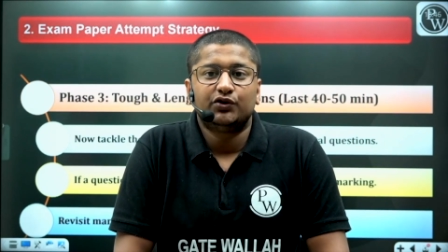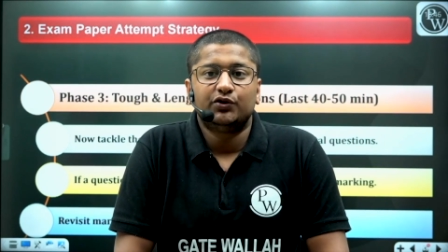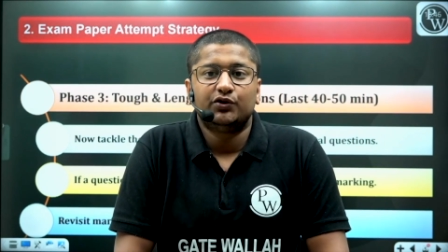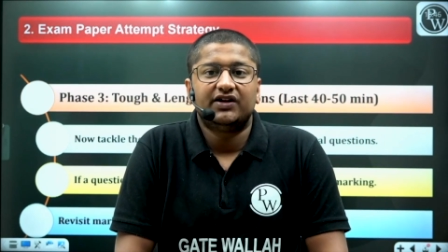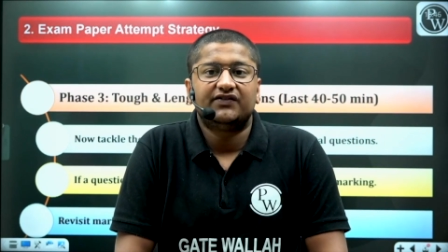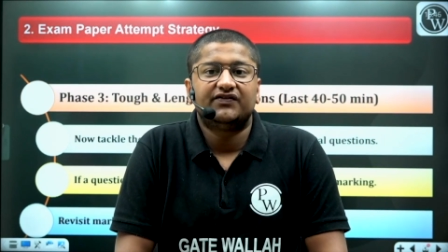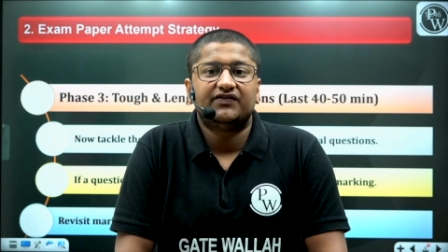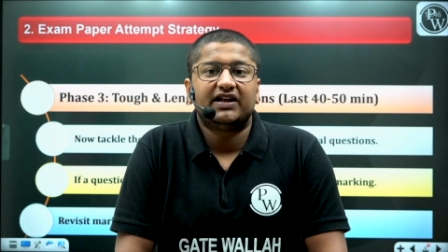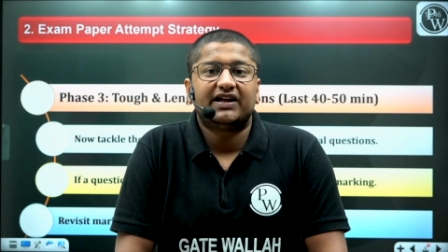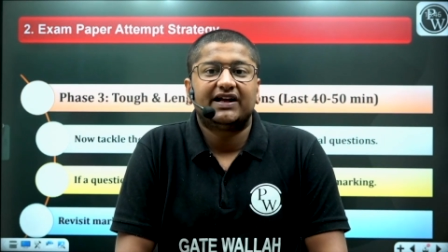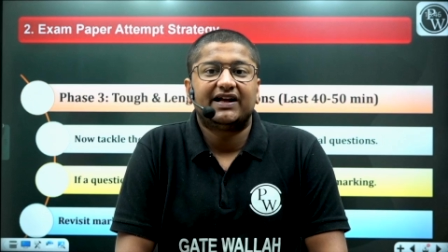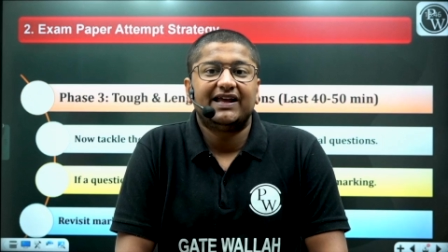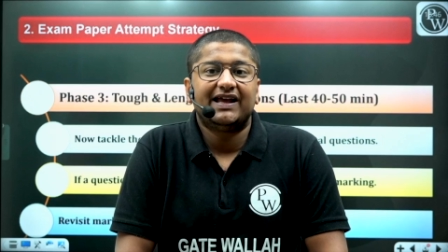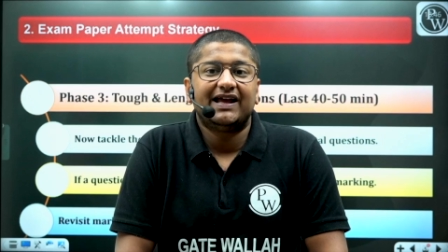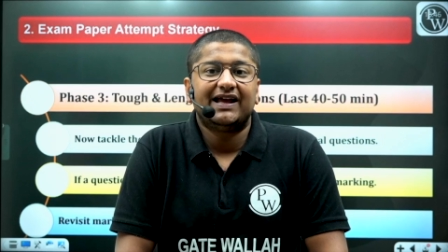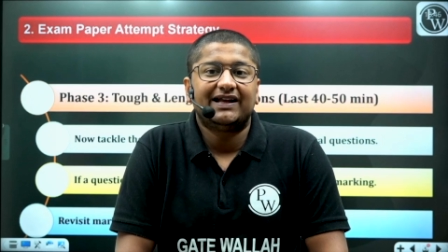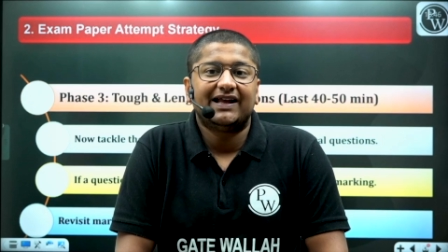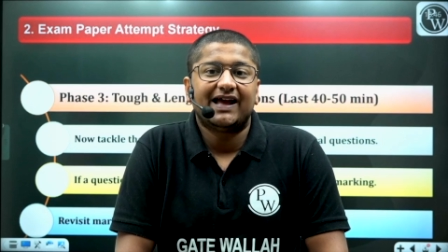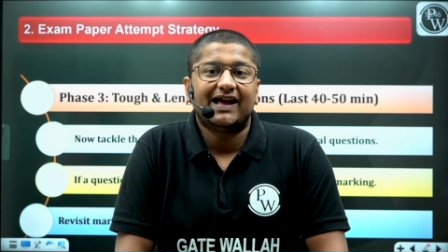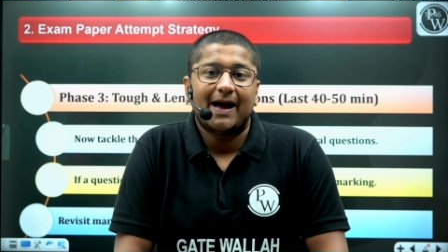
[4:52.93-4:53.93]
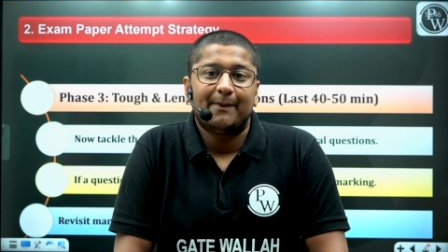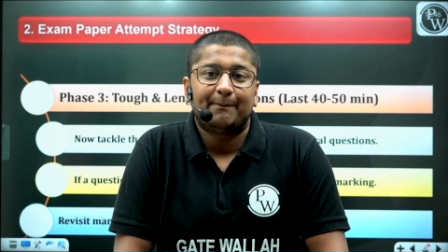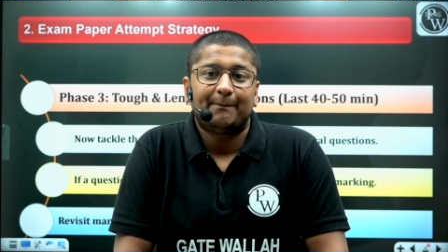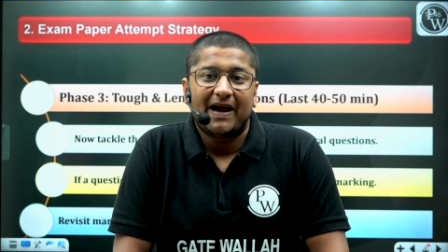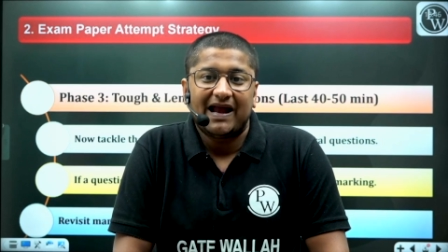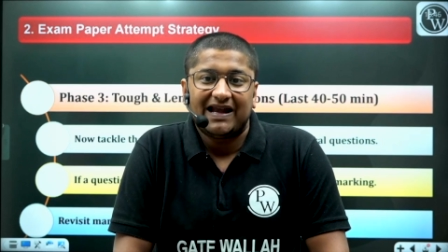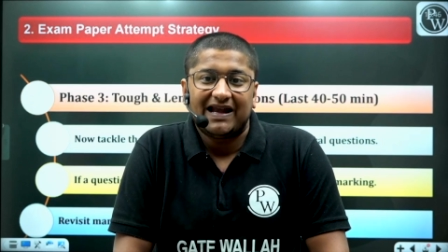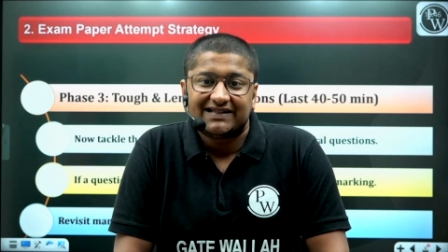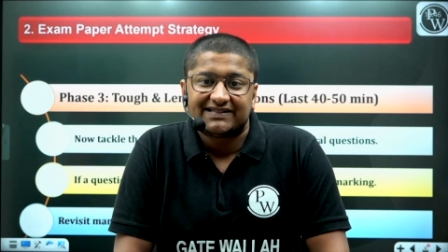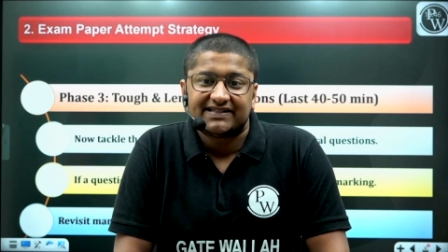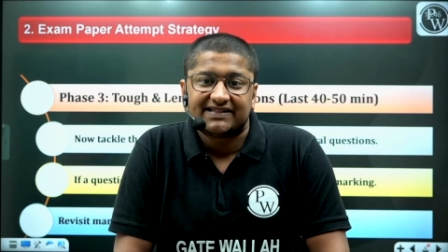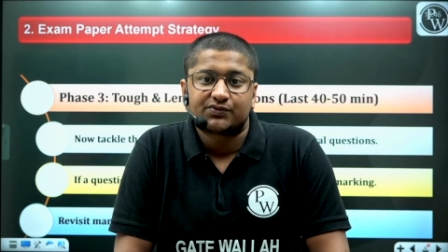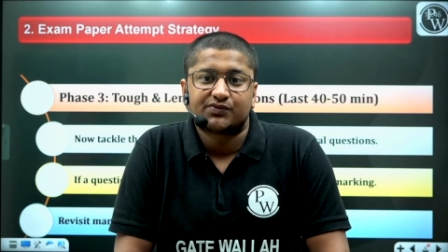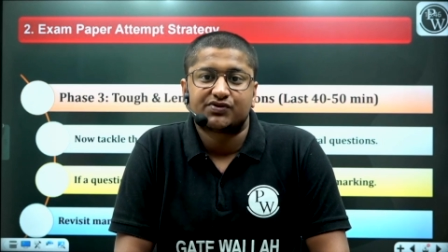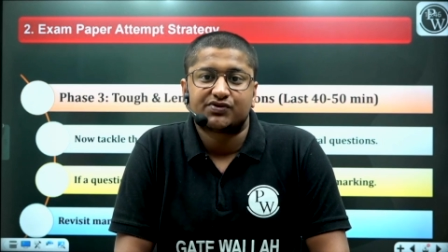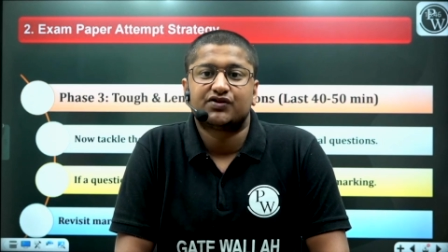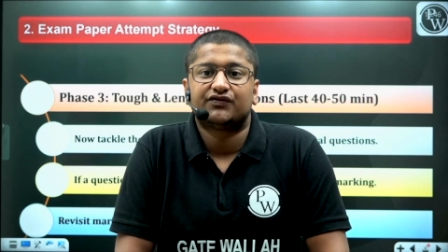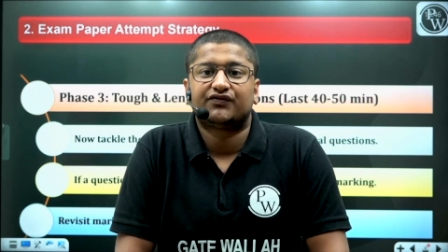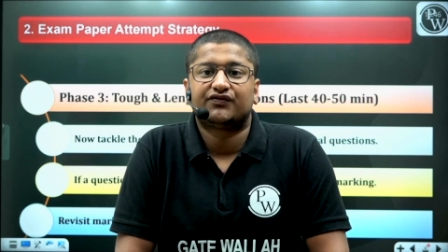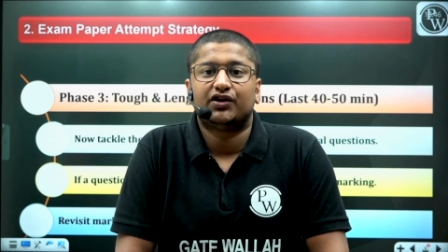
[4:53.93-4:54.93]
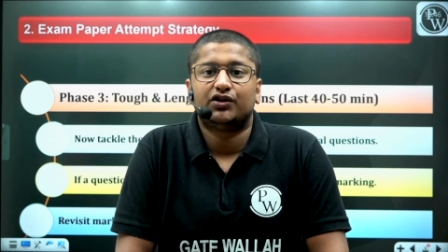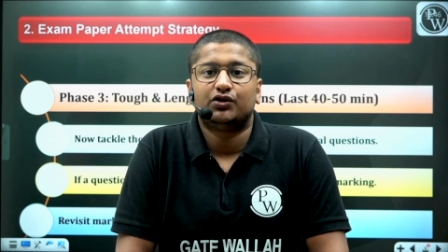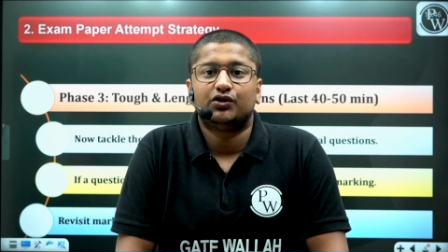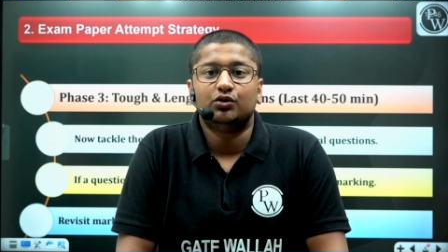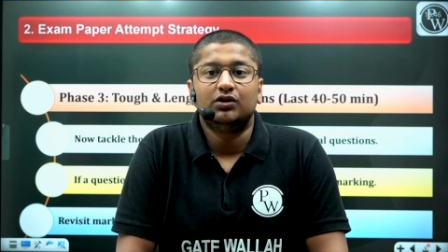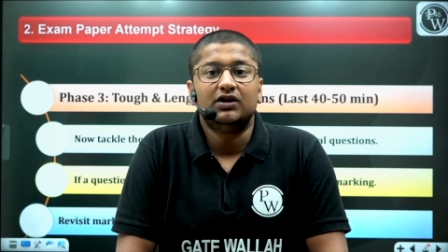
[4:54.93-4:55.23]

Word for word: It will create a panic situation for you.